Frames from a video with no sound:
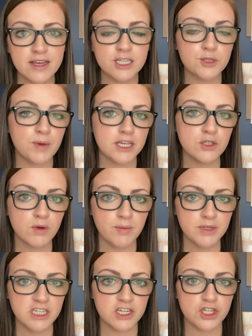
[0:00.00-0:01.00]
Space
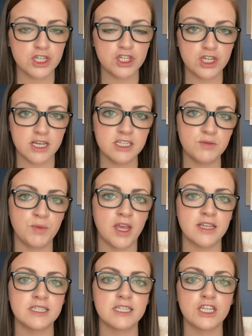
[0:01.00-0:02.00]
repetition just
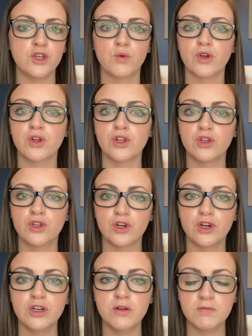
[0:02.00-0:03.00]
means that you are going to
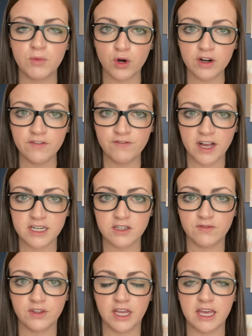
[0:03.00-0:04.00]
learn more
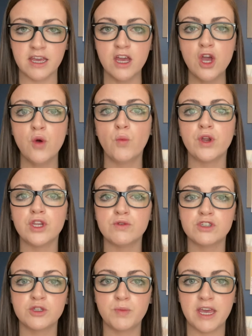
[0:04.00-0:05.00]
effectively when you
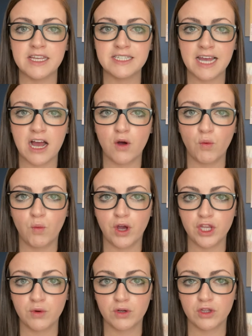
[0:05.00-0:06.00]
space out what
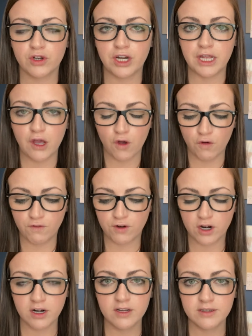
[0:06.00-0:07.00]
you are learning
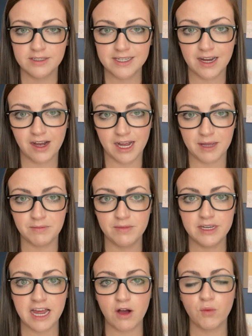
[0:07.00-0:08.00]
over time.
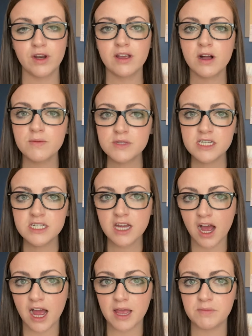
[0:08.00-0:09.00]
Now, when it comes to
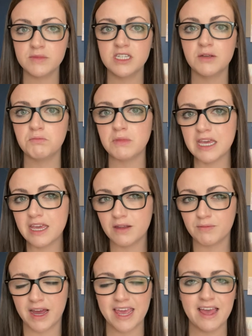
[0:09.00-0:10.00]
time, to me in
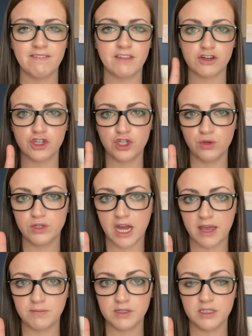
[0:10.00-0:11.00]
my head, there's two
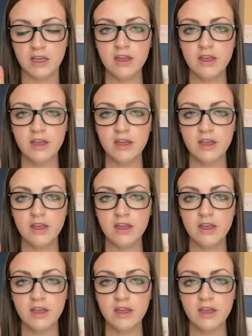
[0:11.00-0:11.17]
types.